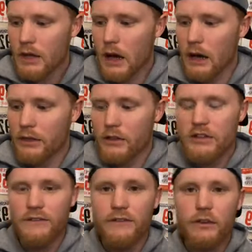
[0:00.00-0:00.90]
Uh,
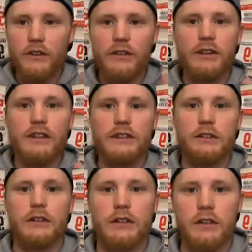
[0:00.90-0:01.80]
there's a few different things that
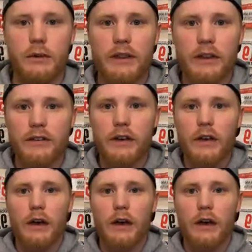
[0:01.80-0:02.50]
you can do with this.